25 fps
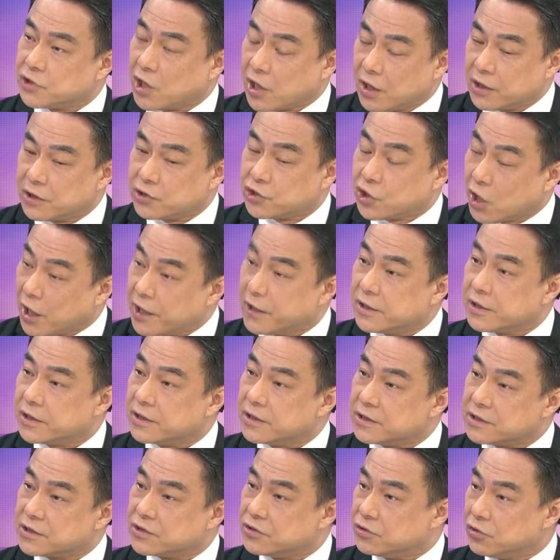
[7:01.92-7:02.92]
Ch China
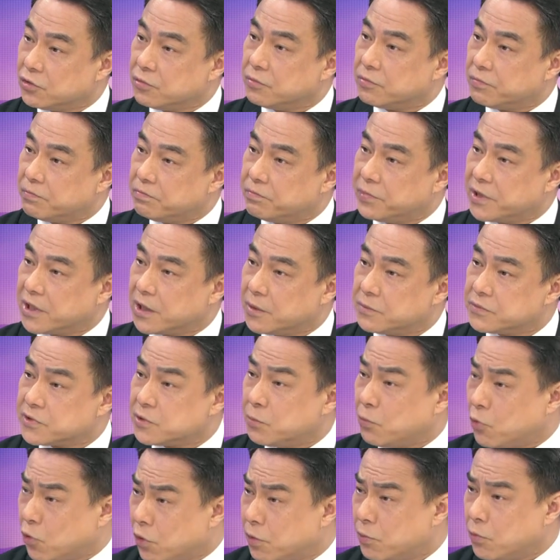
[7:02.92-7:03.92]
is, you know, becomes
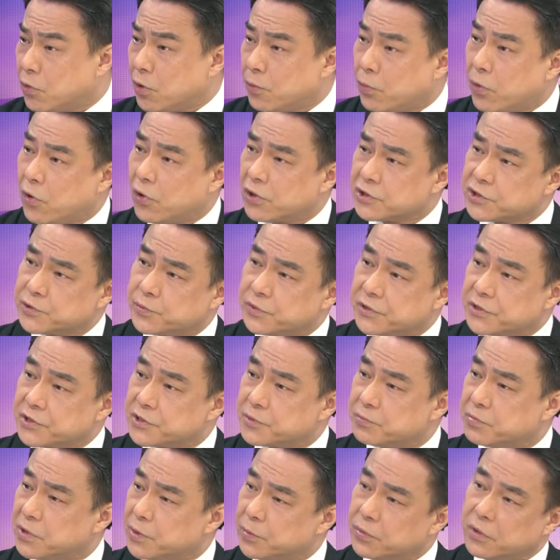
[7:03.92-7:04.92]
more and more
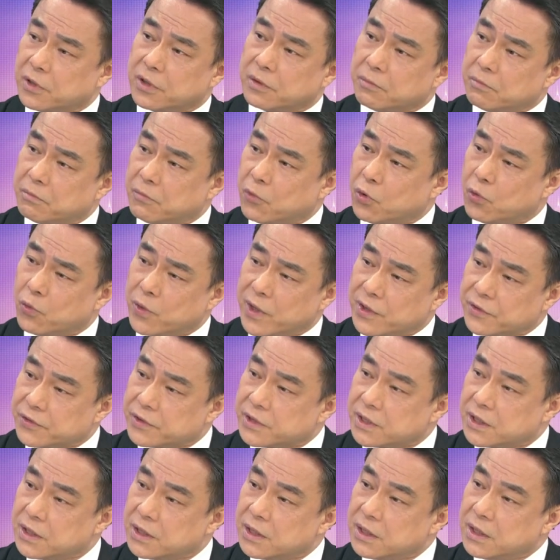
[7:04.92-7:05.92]
prosperous, people are more
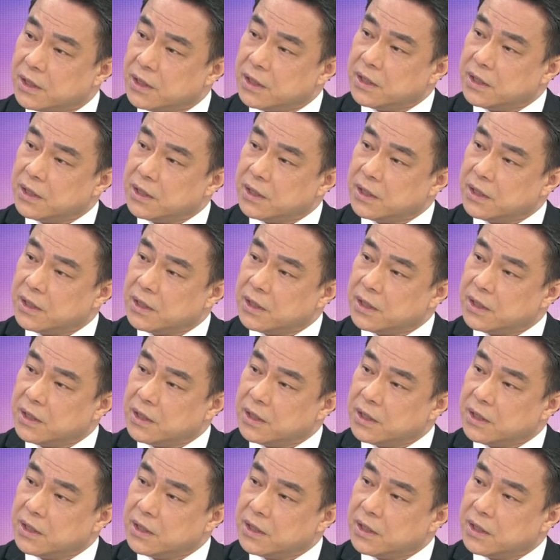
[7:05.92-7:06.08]
wealthy